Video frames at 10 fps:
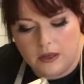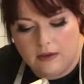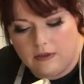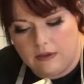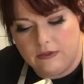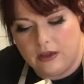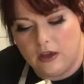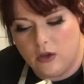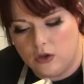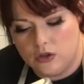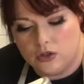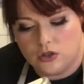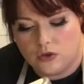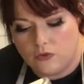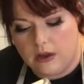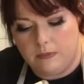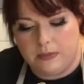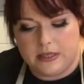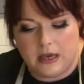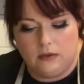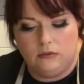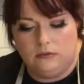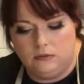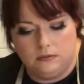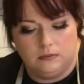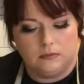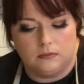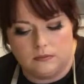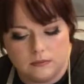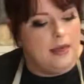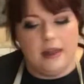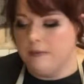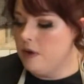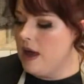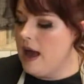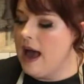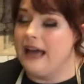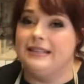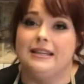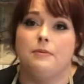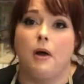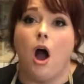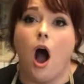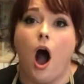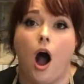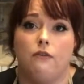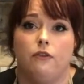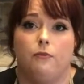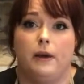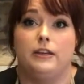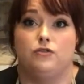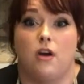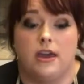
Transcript: going to give everything a good scrape down. And then I'm going to add in about half of my dry